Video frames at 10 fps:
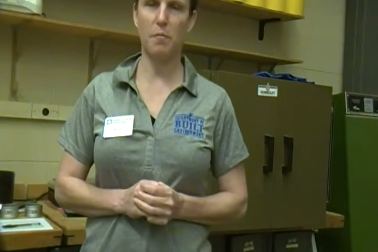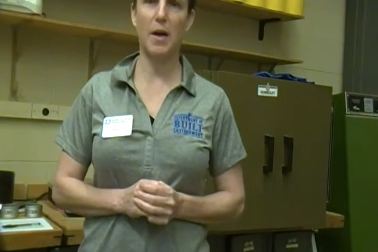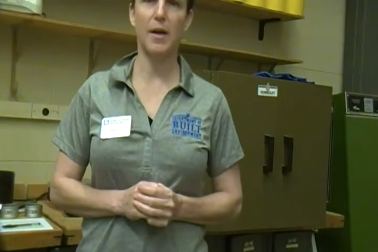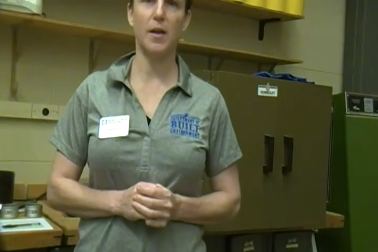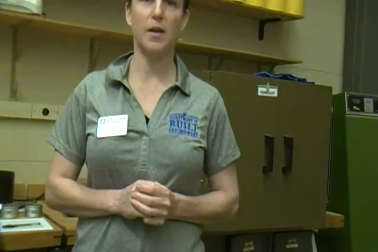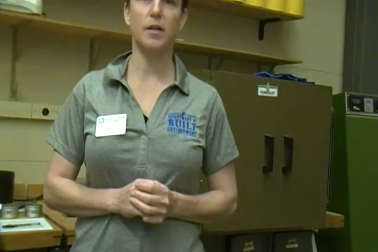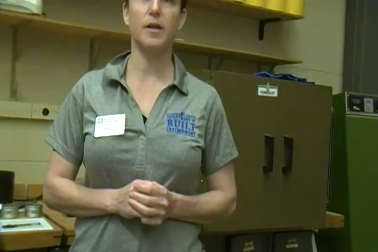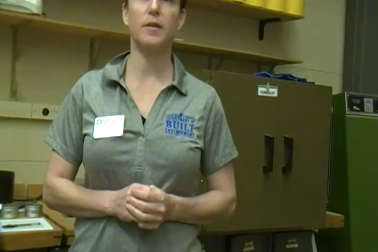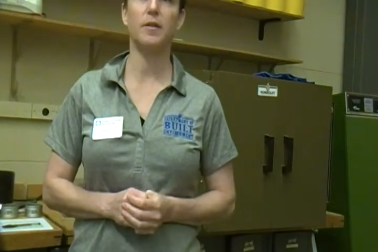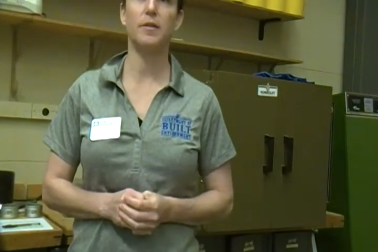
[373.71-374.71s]

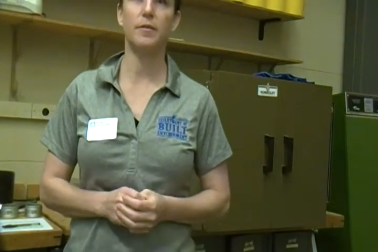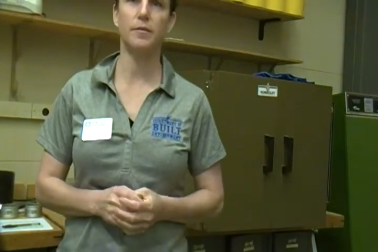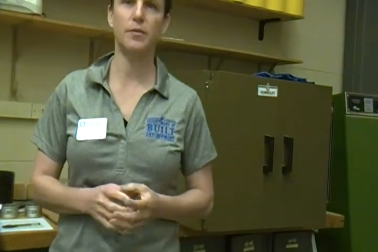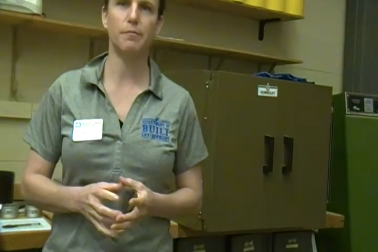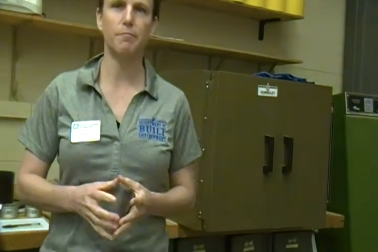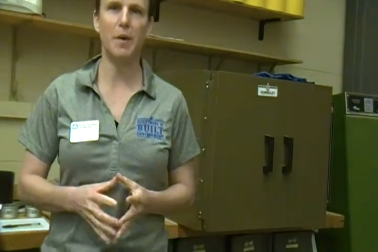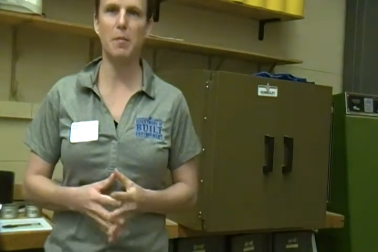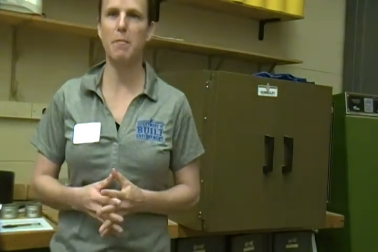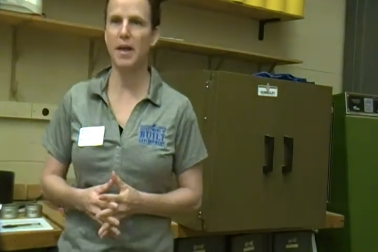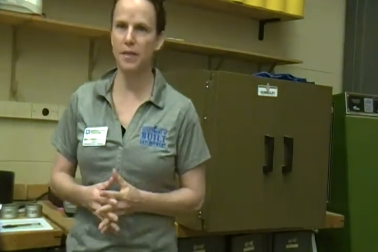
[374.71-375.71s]

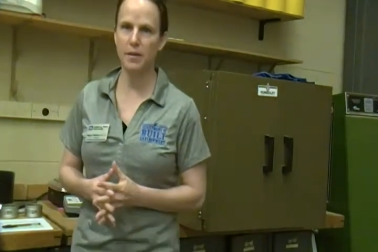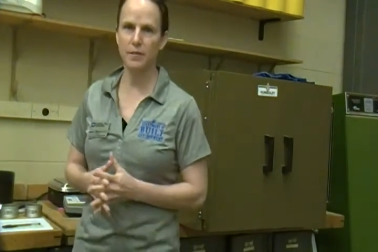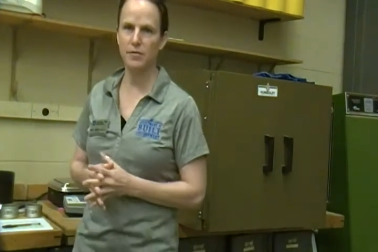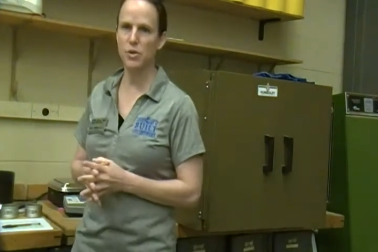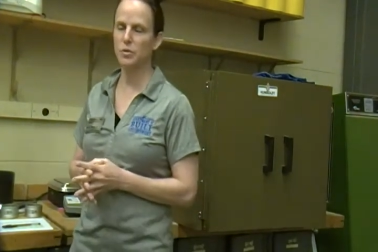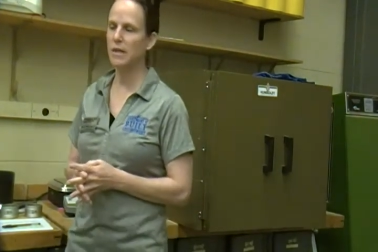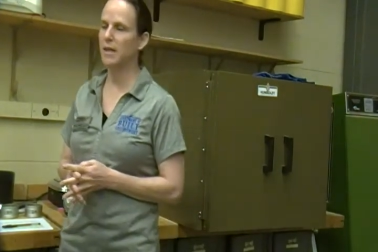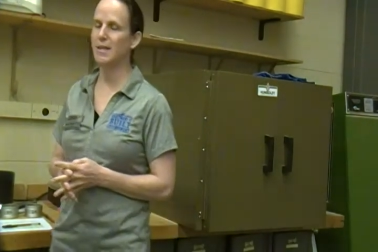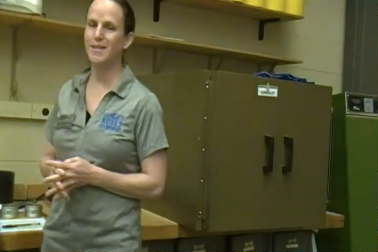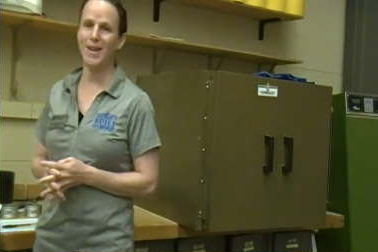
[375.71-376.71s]
my method of
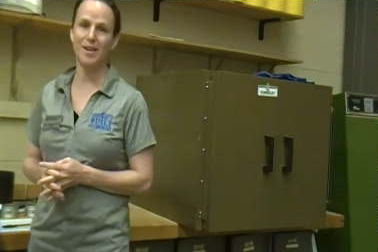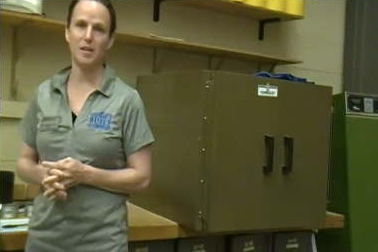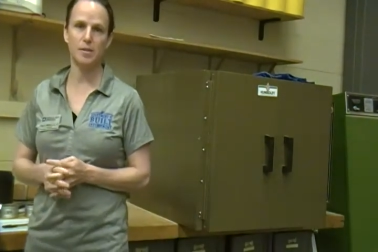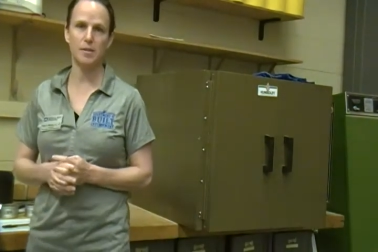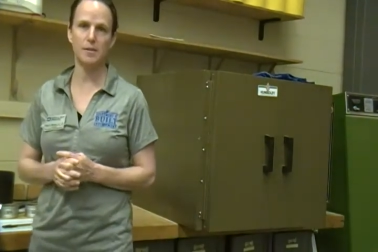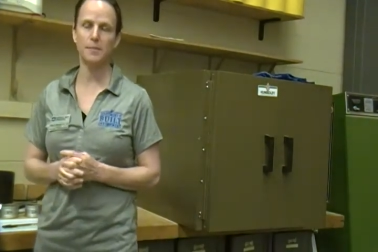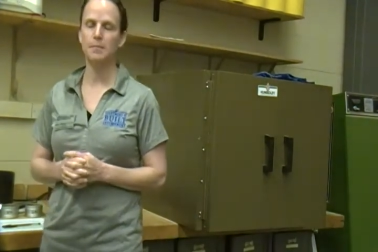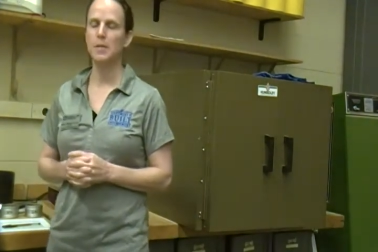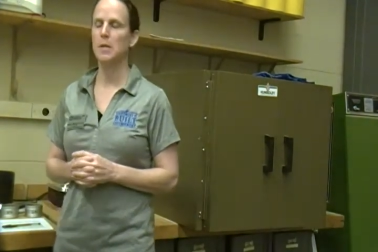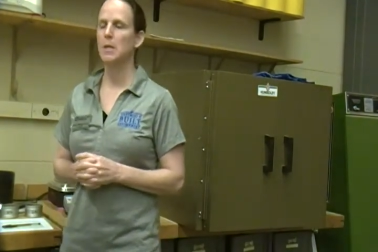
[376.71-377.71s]
doing attendance.
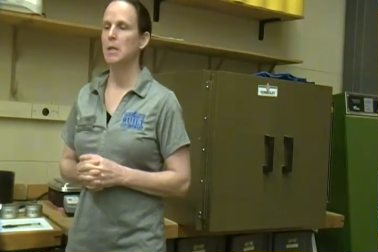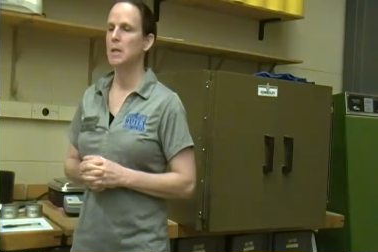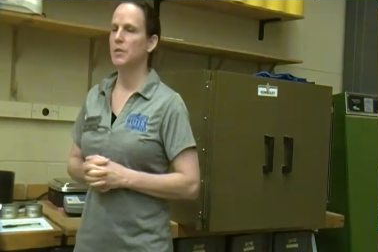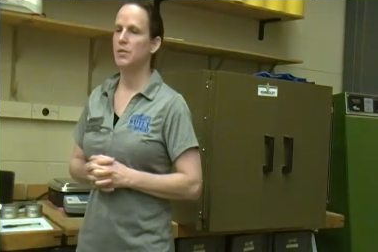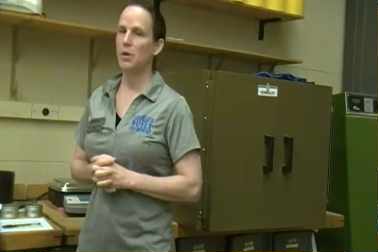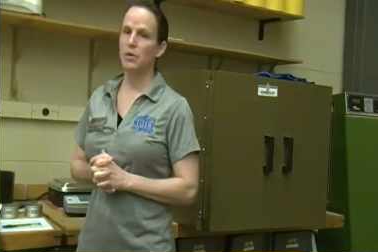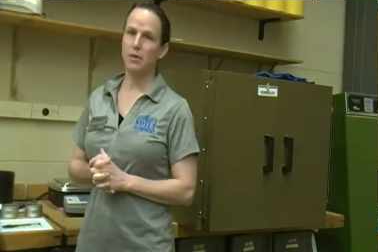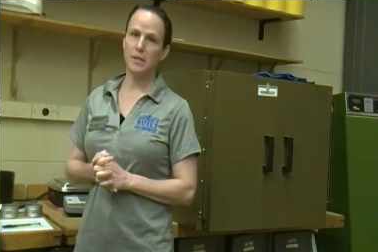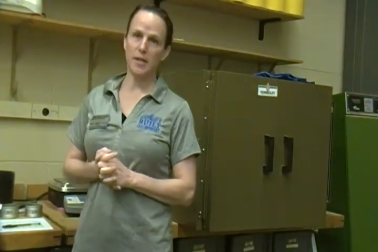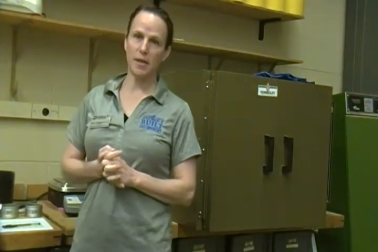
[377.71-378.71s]
So
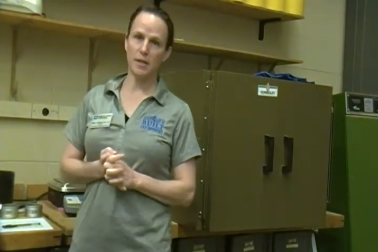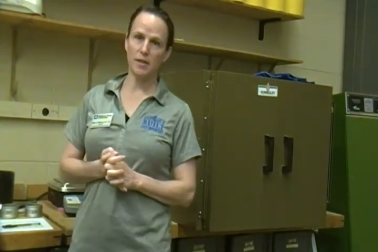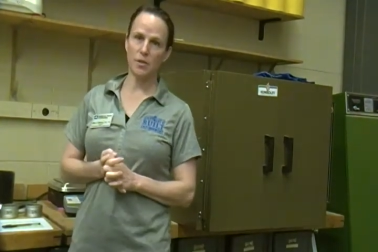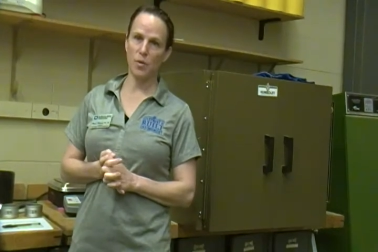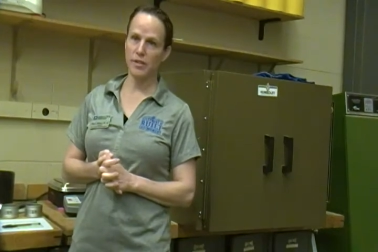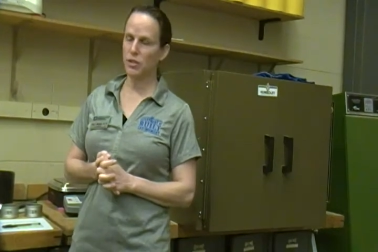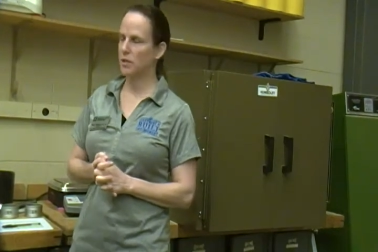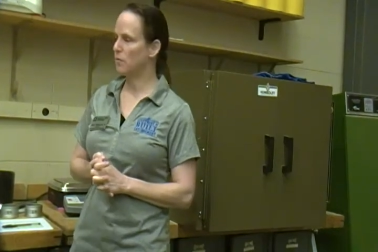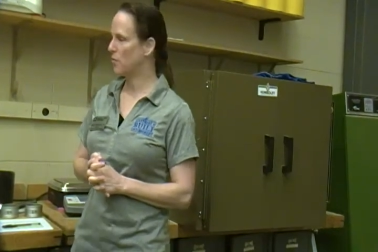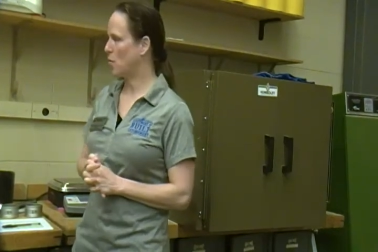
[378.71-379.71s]
your attendance
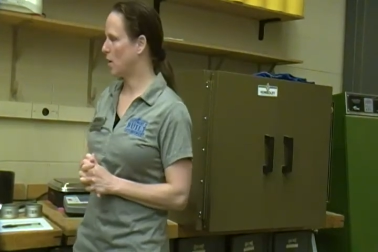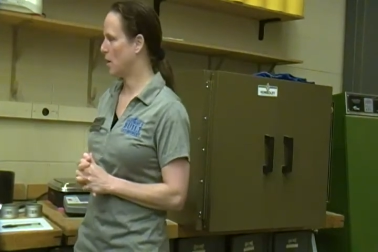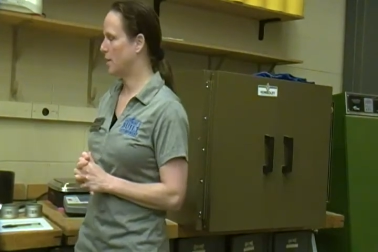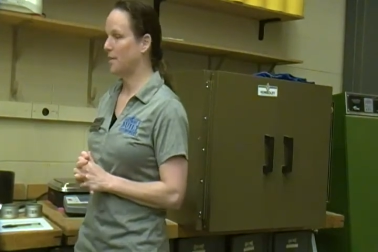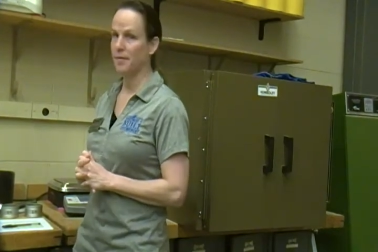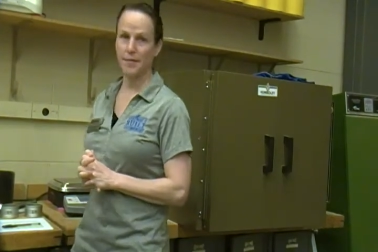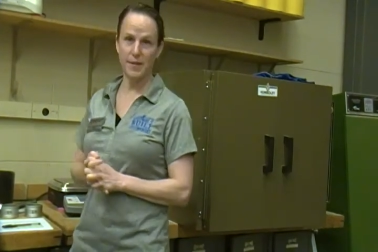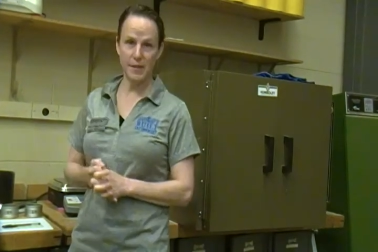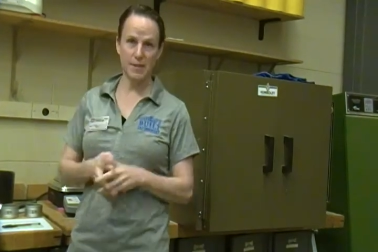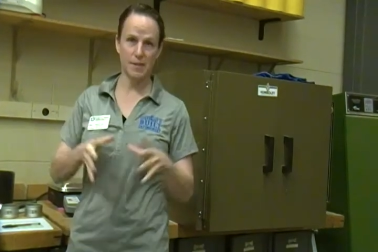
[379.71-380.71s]
question for
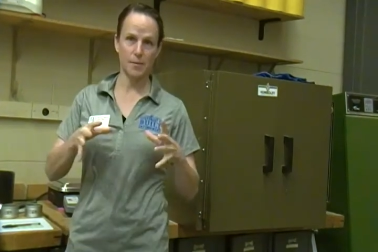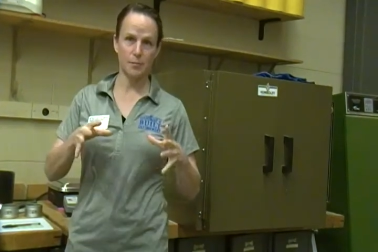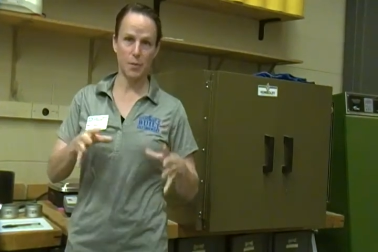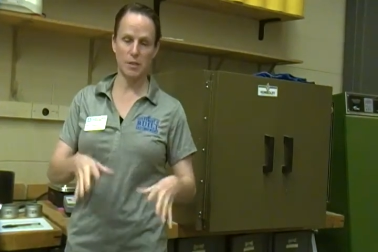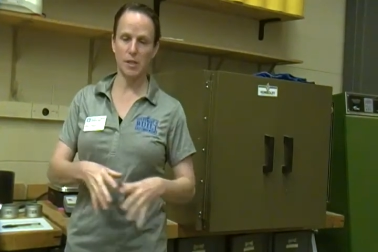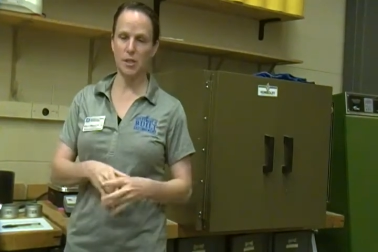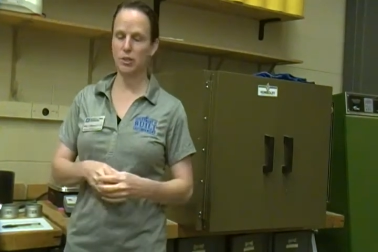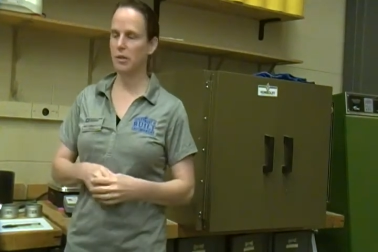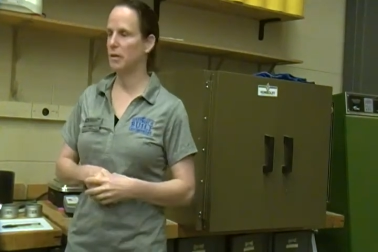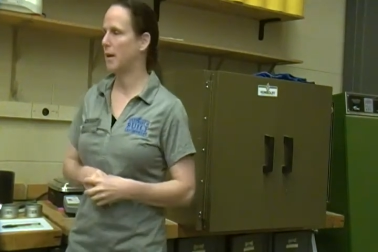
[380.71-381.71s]
this
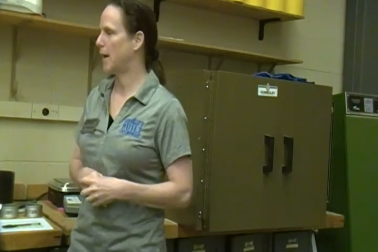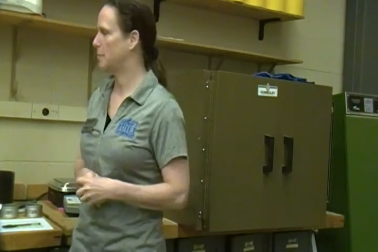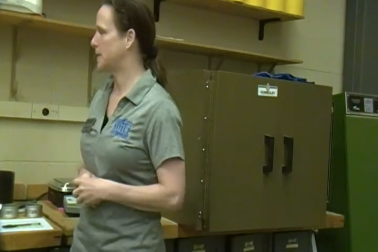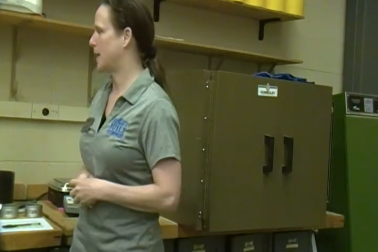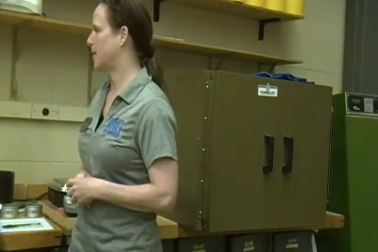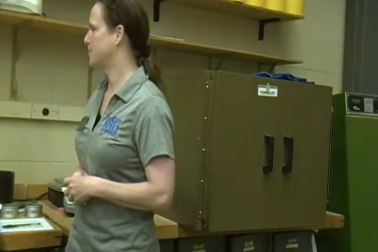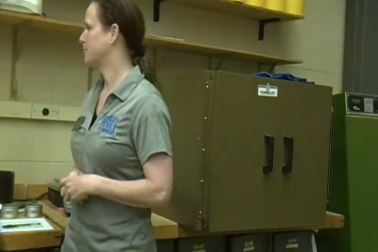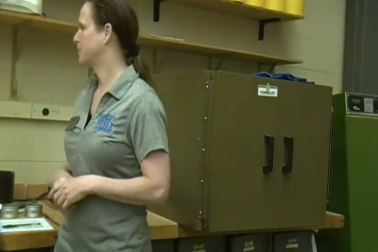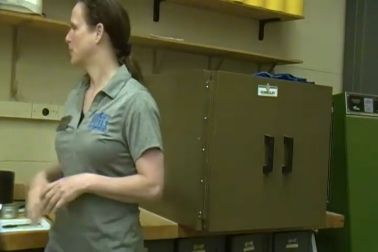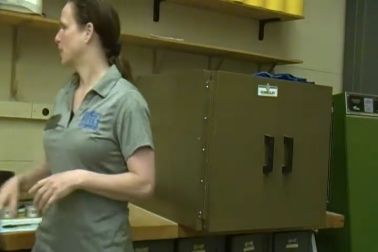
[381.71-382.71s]
particular lab
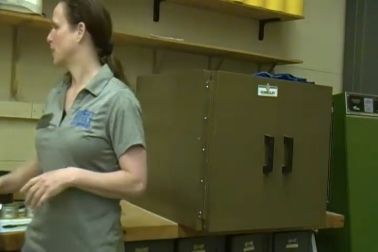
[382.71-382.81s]
day